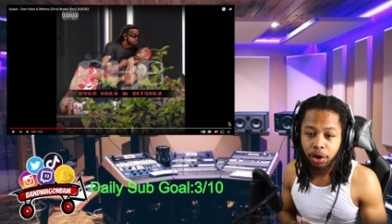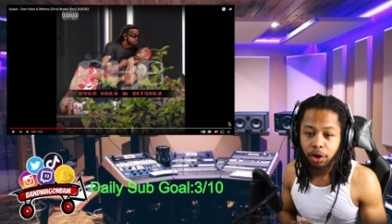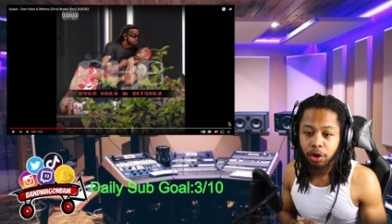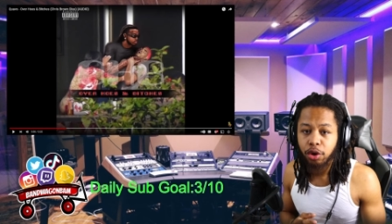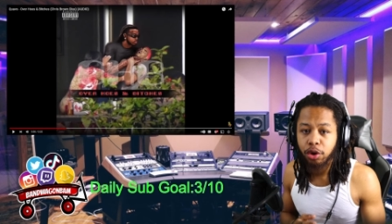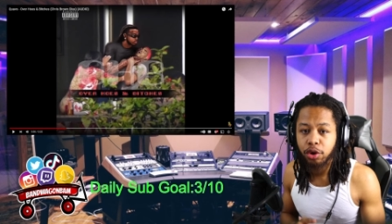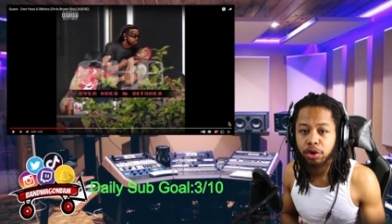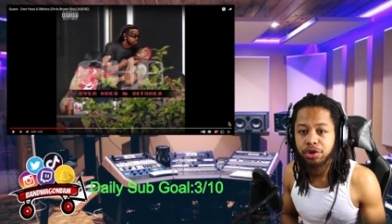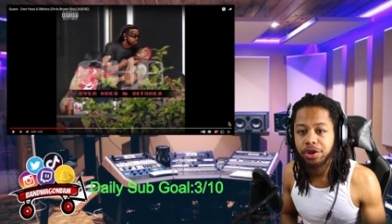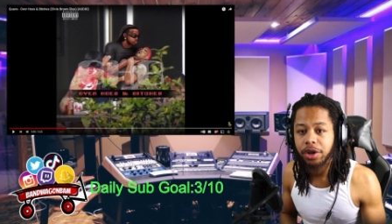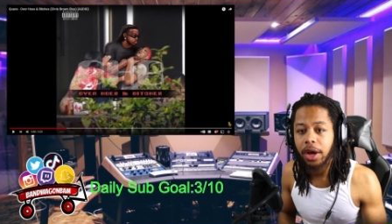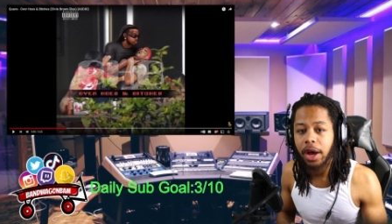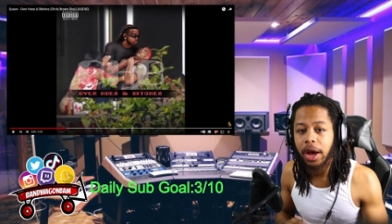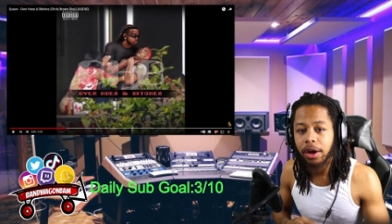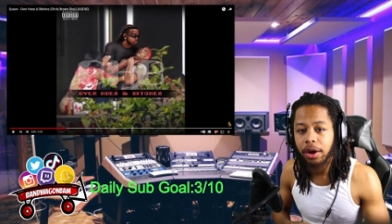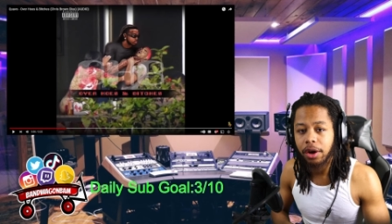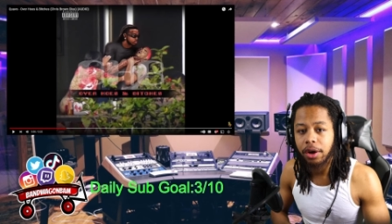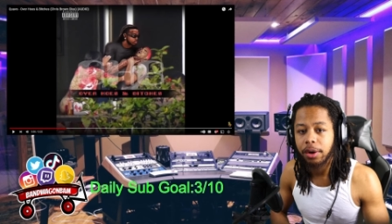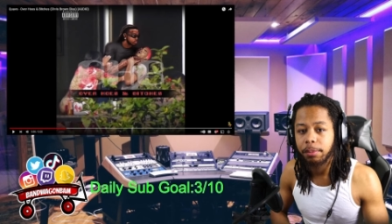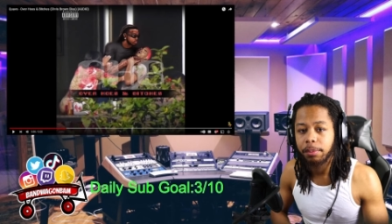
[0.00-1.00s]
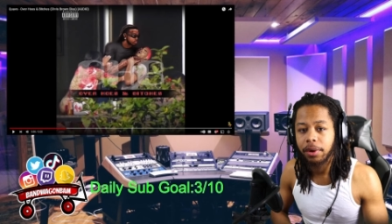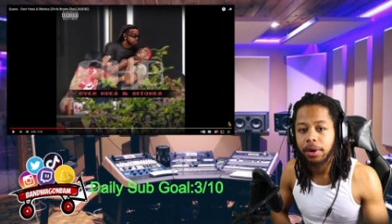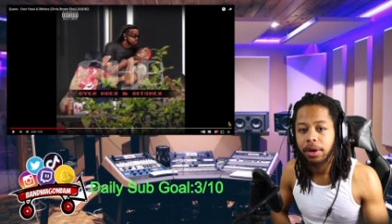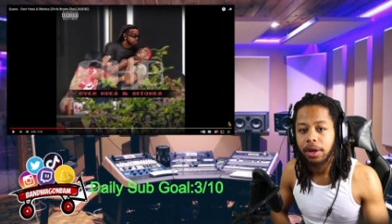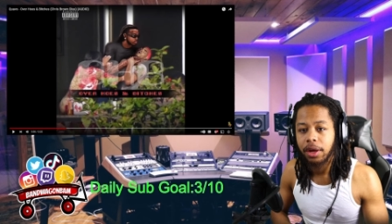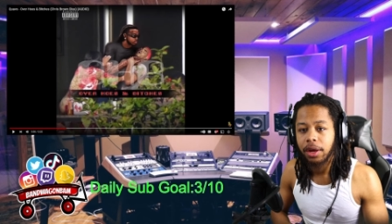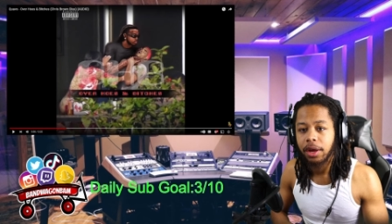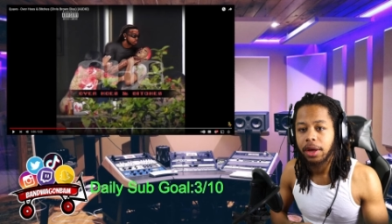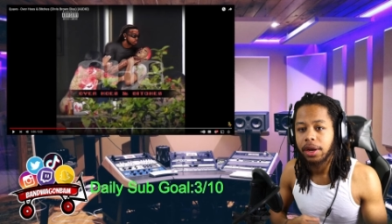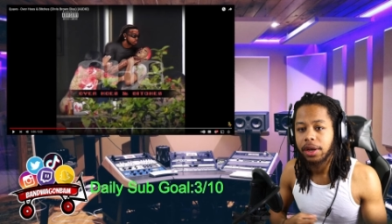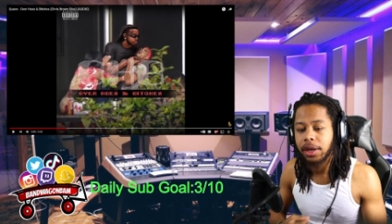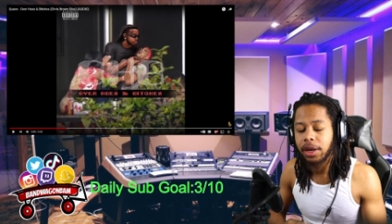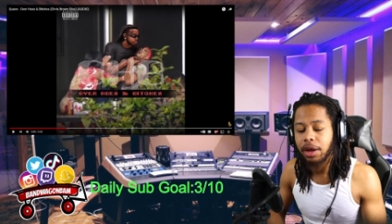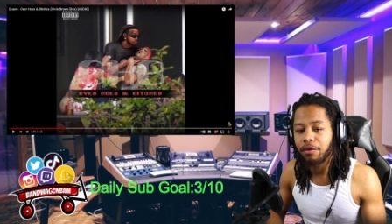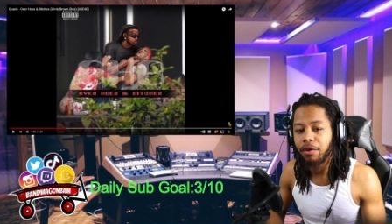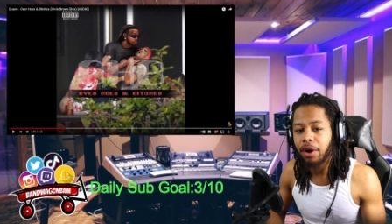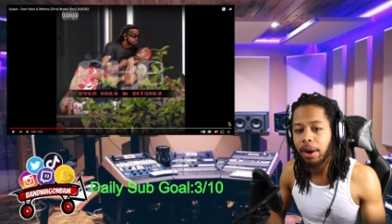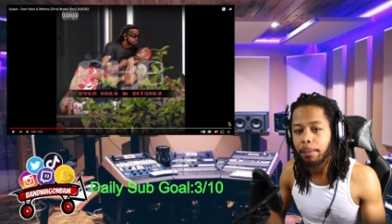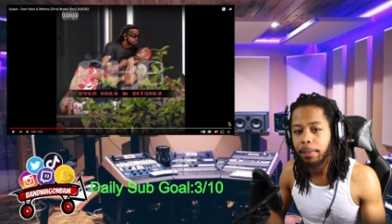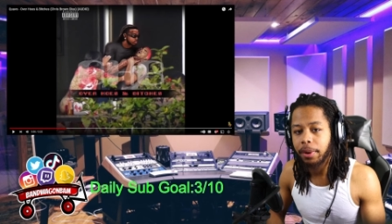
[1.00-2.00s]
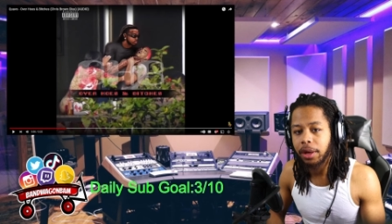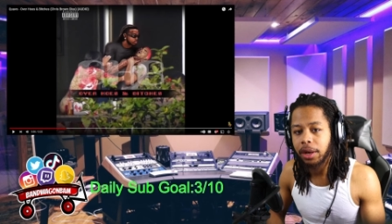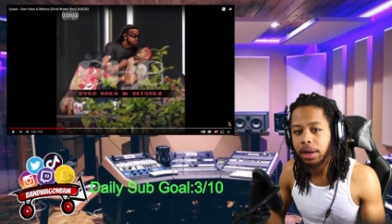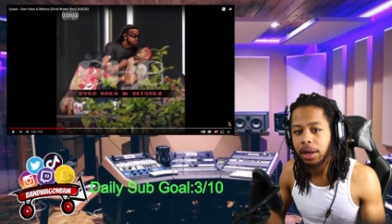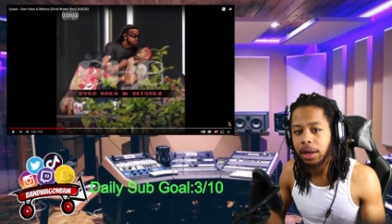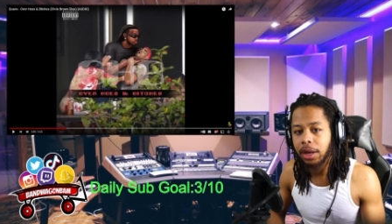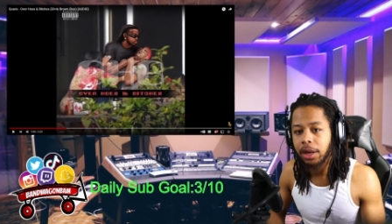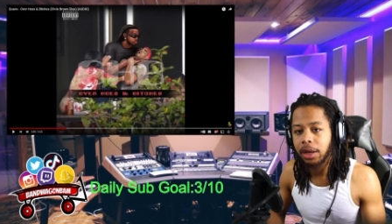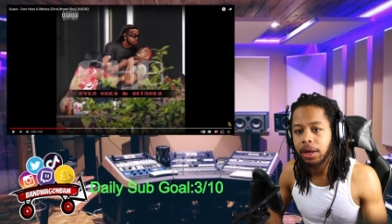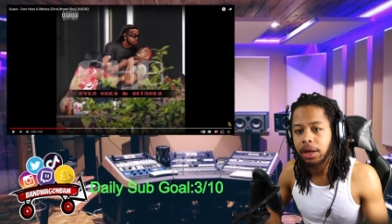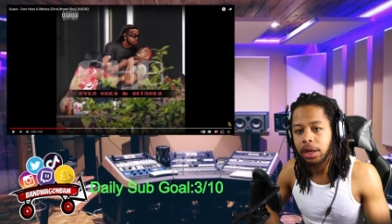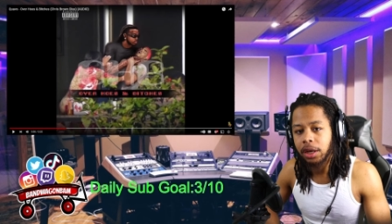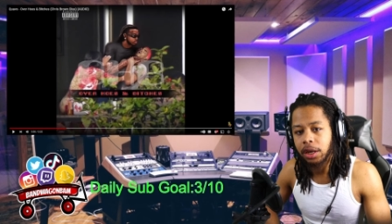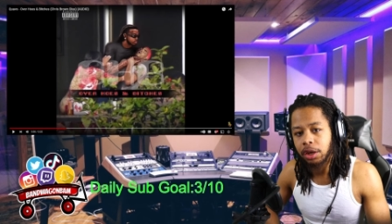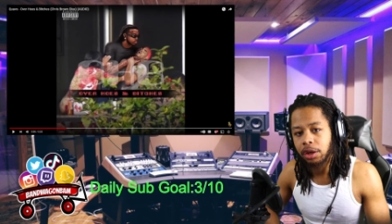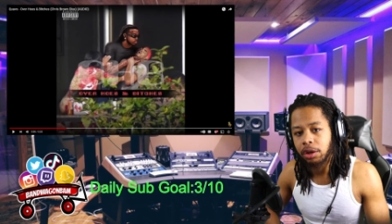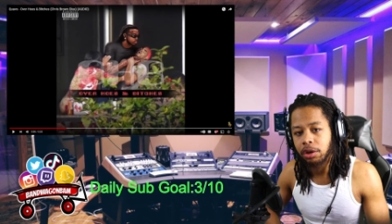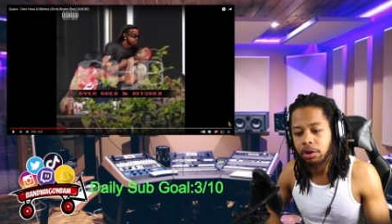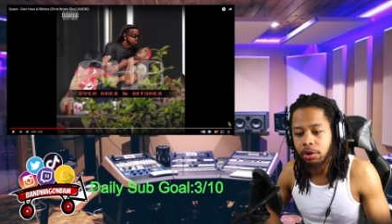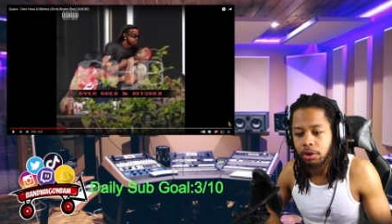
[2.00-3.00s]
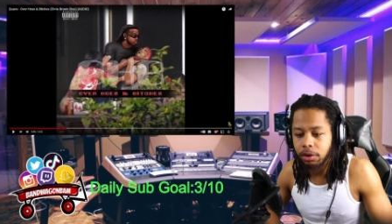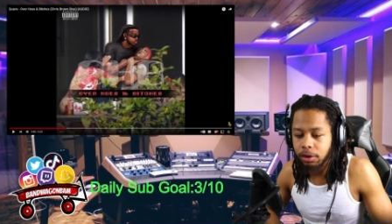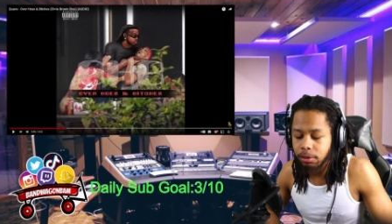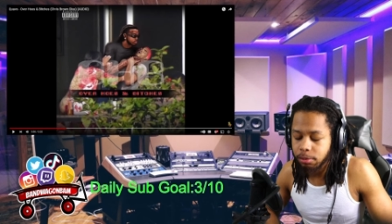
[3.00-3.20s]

Who should hang up the rapping top?